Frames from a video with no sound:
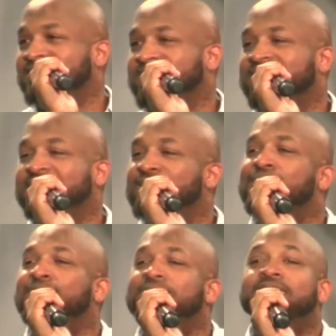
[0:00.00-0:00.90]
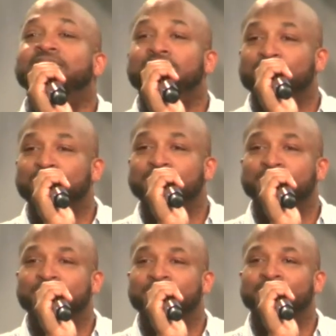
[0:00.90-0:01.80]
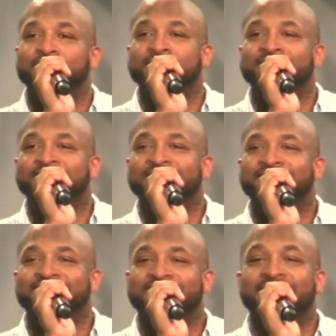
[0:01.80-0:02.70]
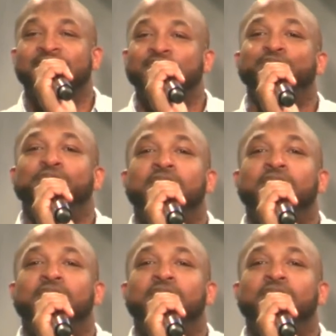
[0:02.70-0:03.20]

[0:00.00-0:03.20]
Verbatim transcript: And you don't need to know unless you